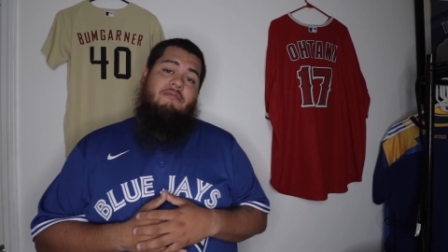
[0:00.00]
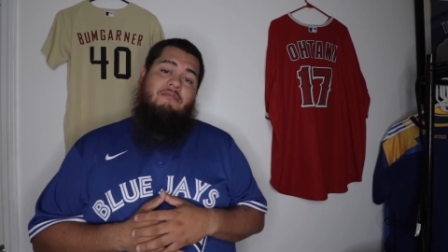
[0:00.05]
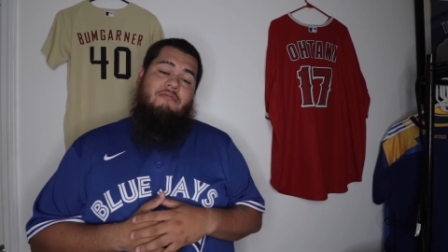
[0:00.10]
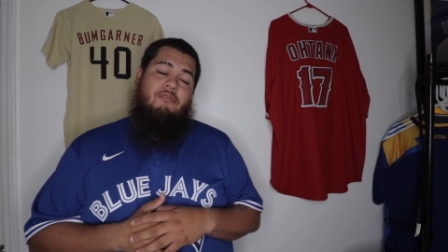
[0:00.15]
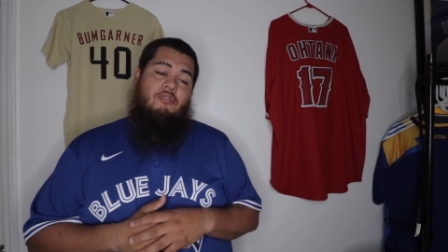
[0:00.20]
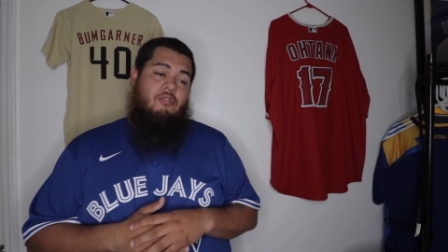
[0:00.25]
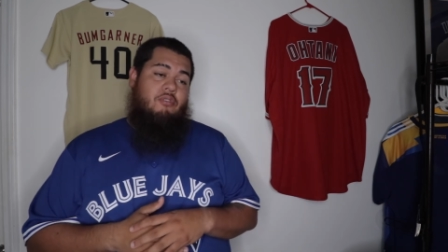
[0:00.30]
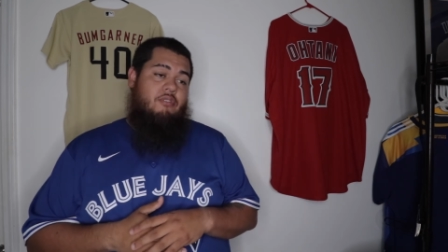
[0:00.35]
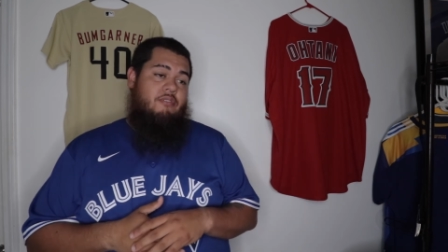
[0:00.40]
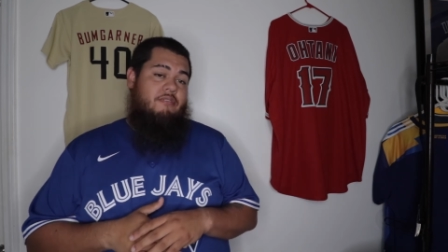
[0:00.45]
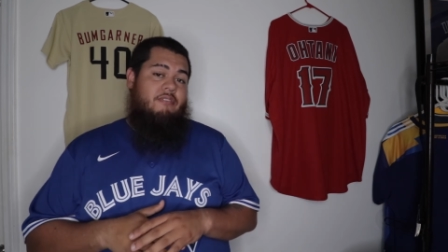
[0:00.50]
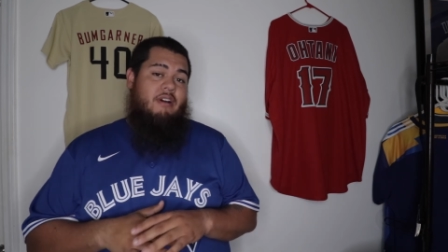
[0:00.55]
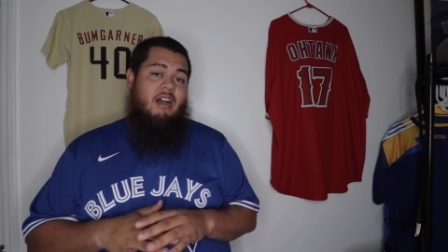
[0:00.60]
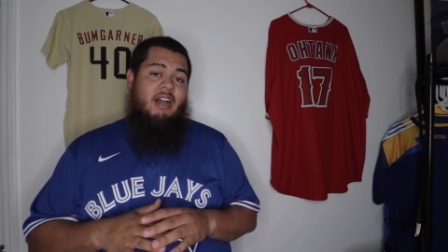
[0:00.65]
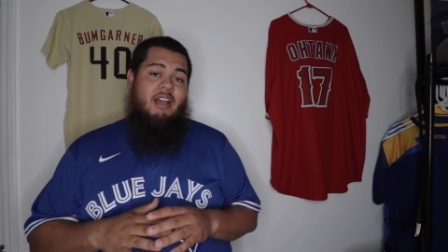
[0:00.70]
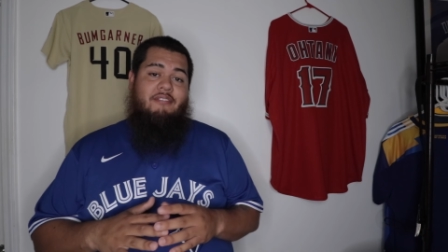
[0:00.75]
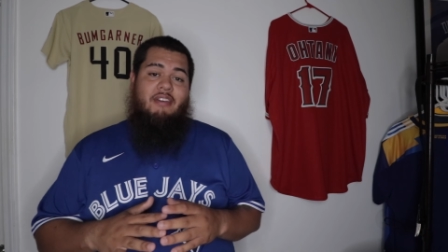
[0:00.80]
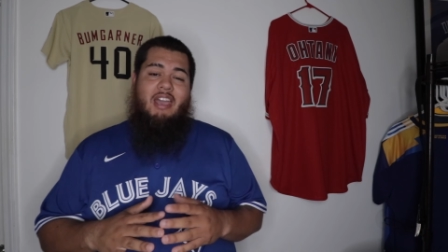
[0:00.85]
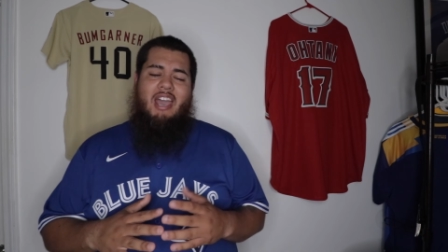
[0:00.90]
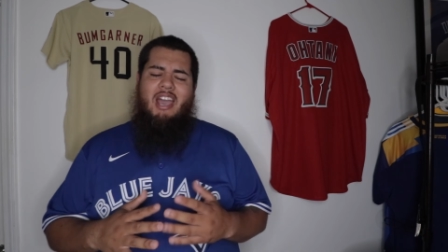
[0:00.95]
four or
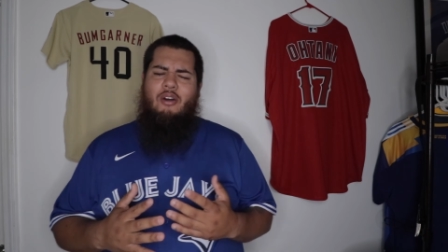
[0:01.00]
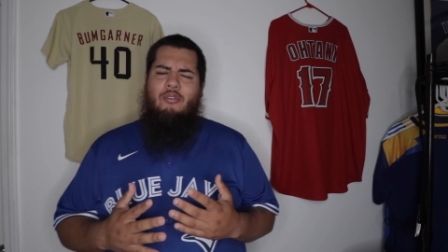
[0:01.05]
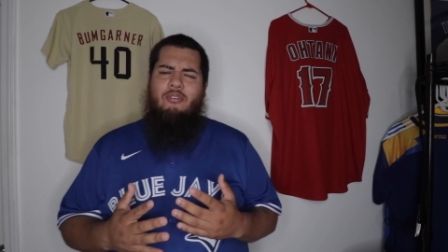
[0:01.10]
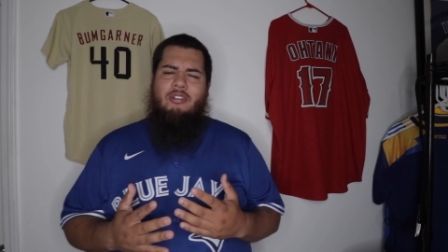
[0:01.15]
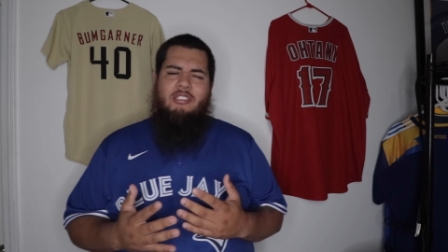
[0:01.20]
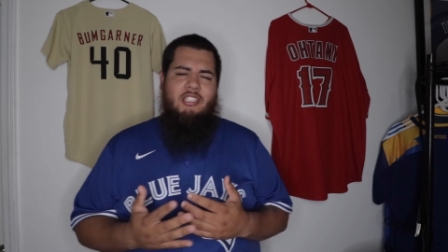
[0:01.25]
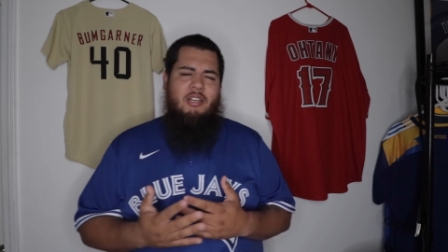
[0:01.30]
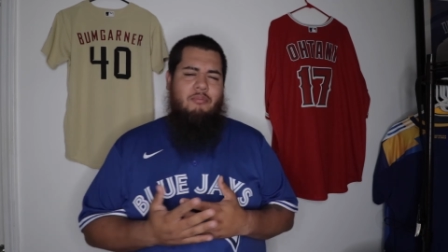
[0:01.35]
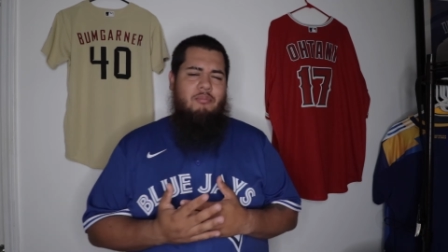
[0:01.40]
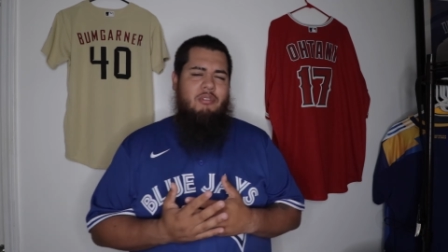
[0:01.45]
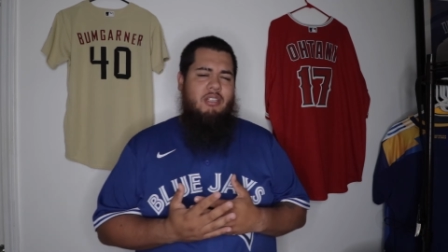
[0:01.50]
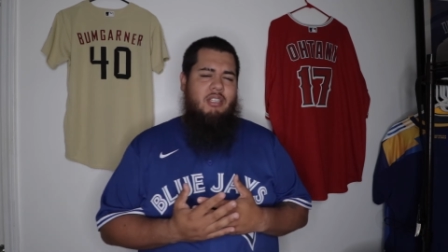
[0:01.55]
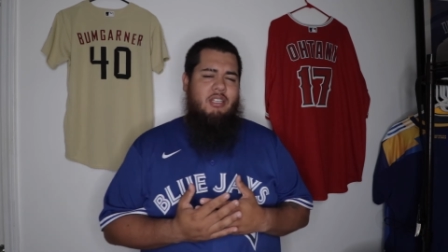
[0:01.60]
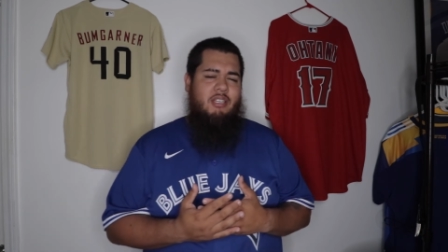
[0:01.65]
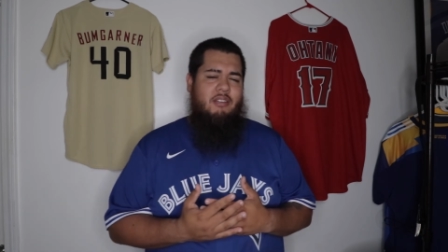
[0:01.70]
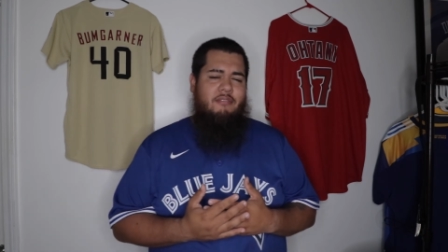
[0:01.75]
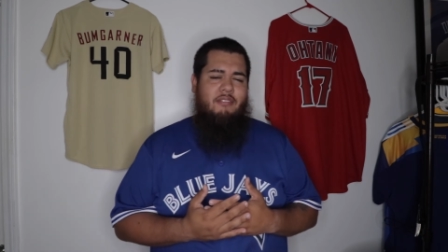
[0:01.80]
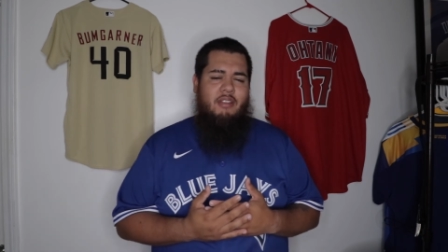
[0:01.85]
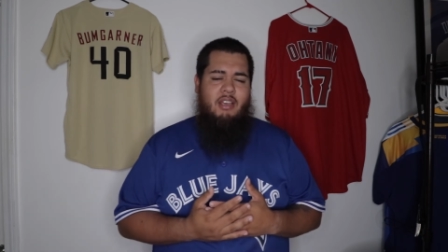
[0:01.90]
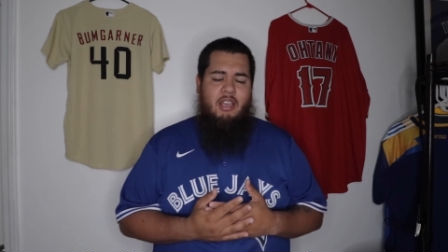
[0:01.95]
five hours, I
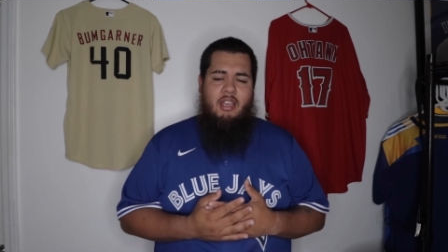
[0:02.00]
believe.